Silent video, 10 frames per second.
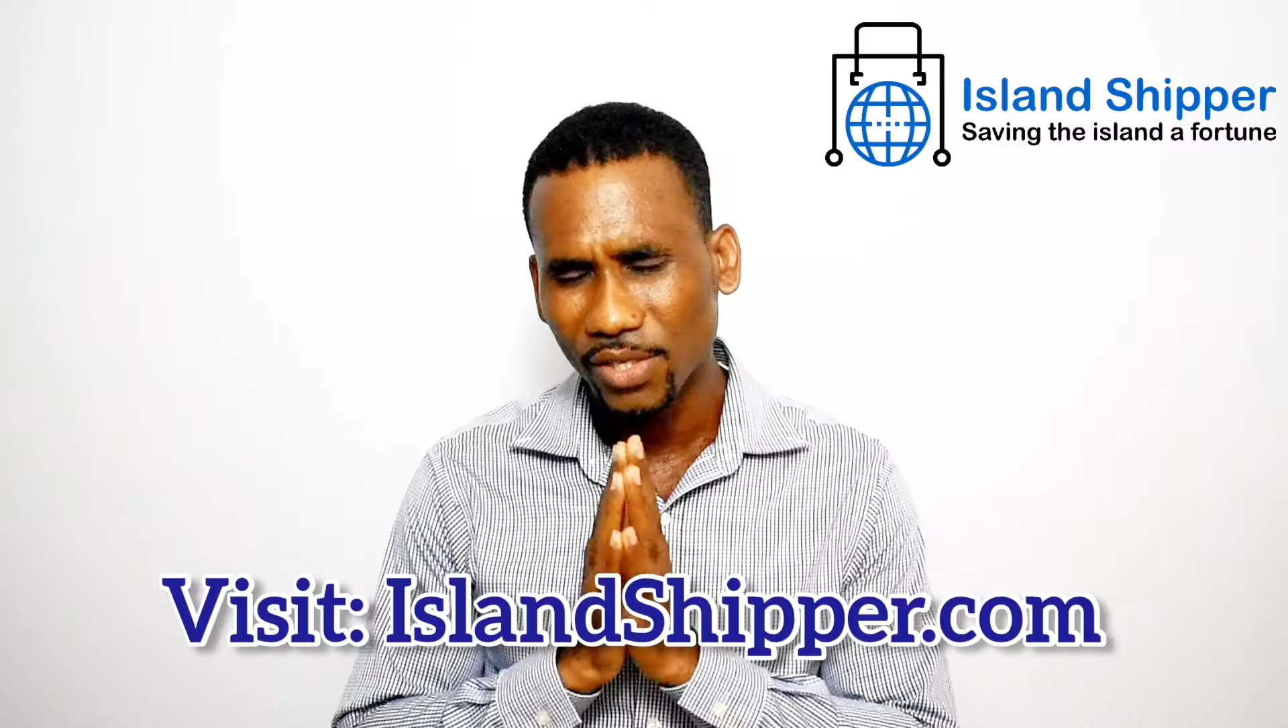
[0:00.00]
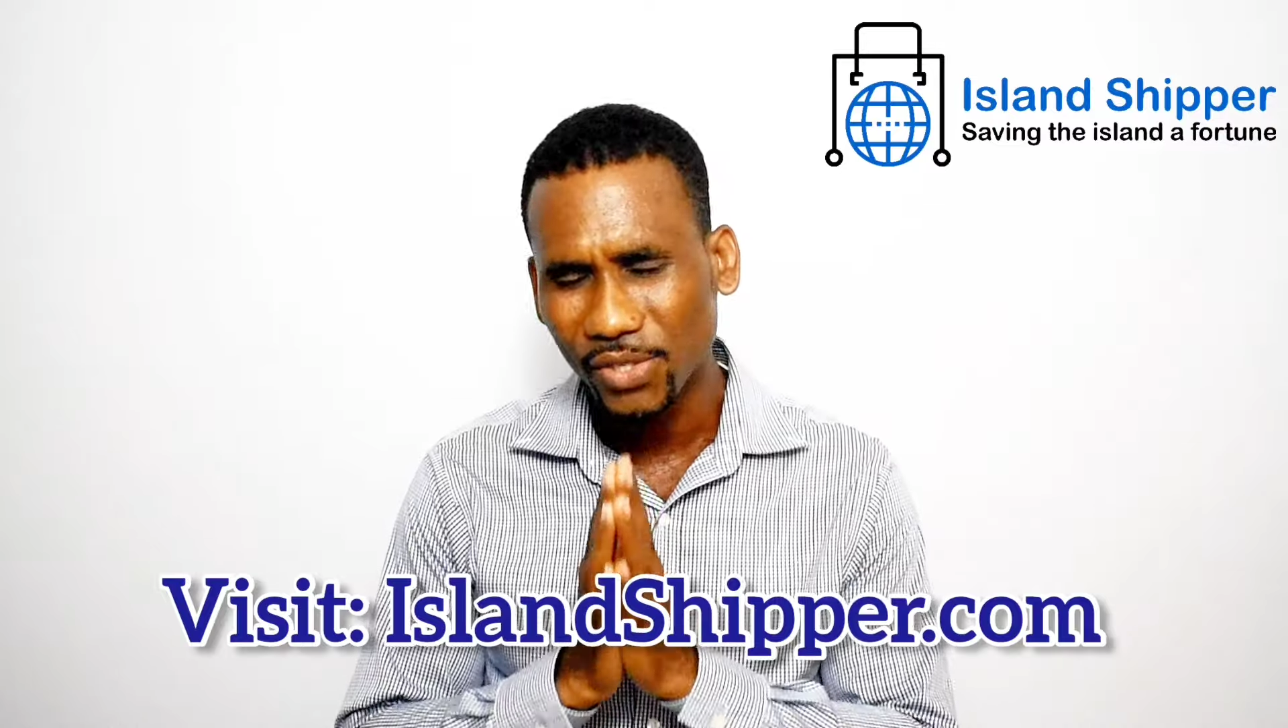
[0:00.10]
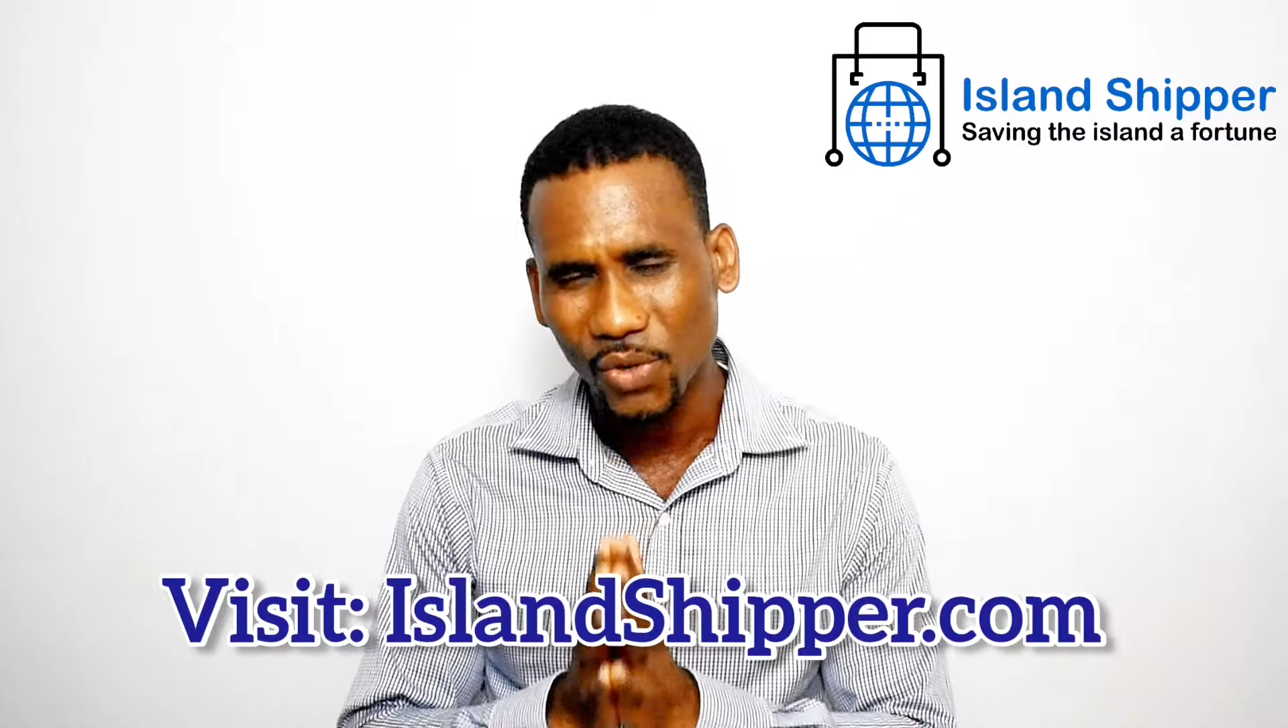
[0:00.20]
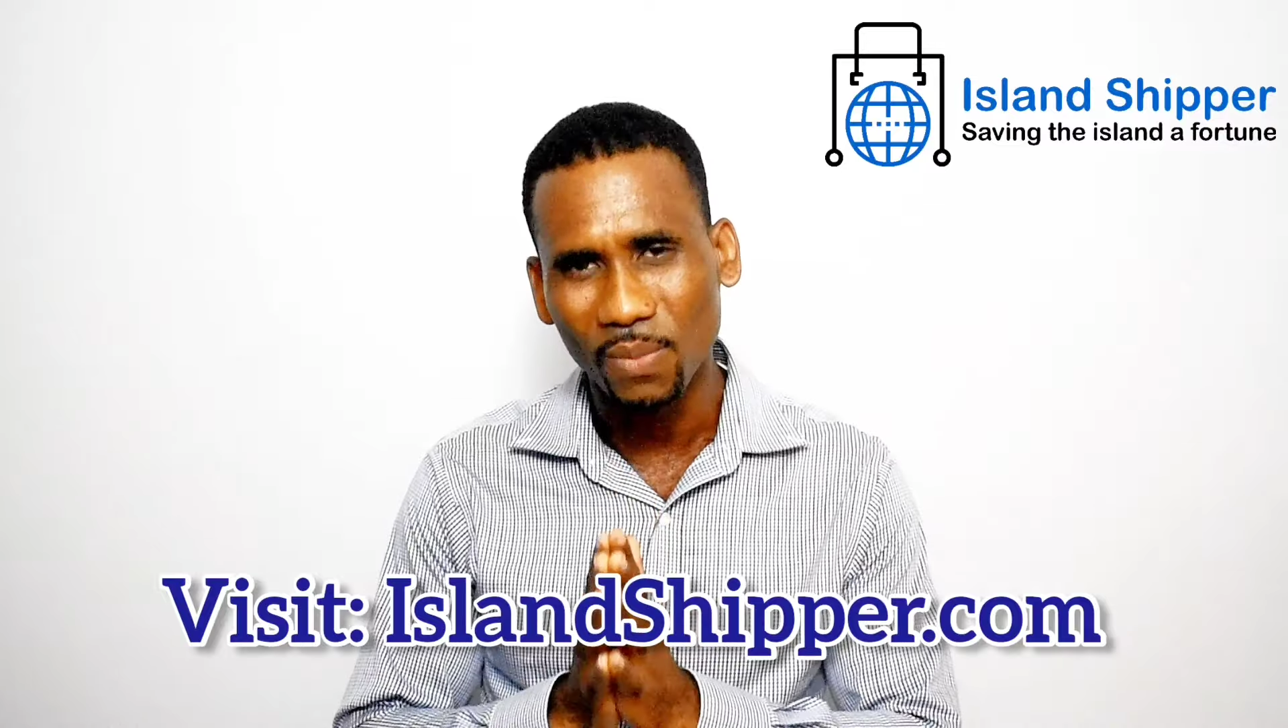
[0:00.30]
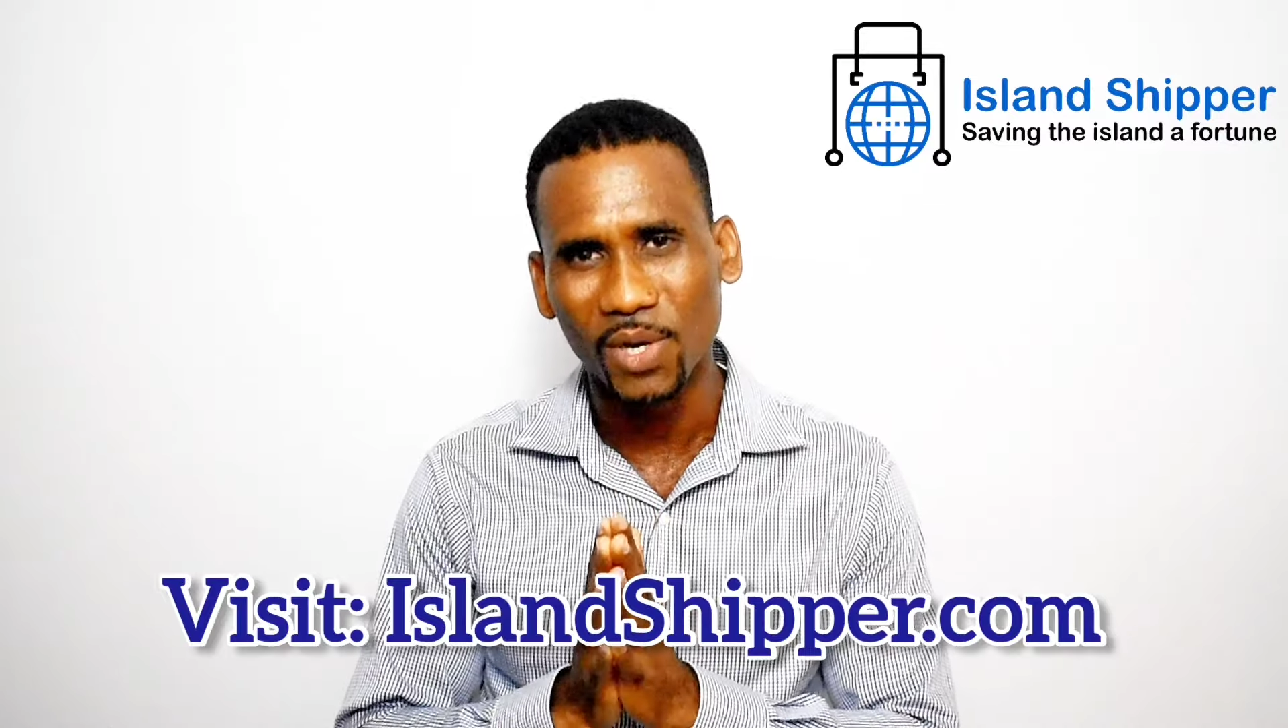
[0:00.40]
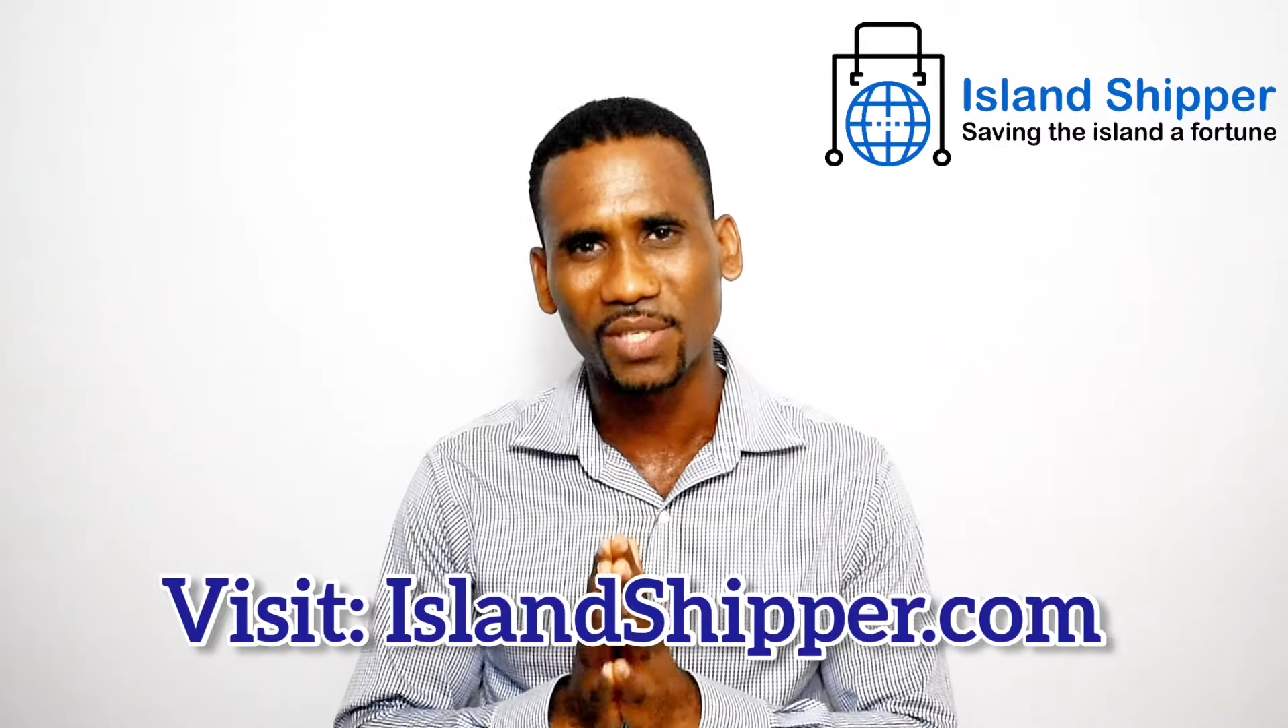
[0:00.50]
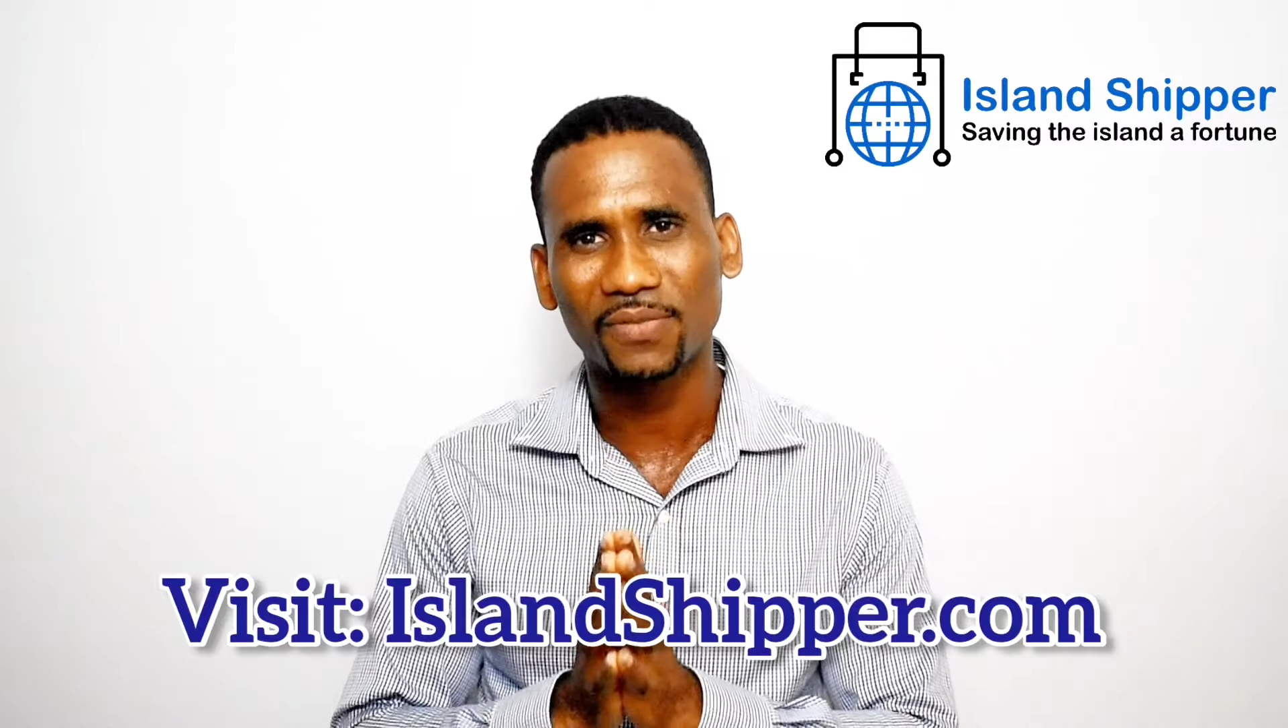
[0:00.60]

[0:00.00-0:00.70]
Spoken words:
so much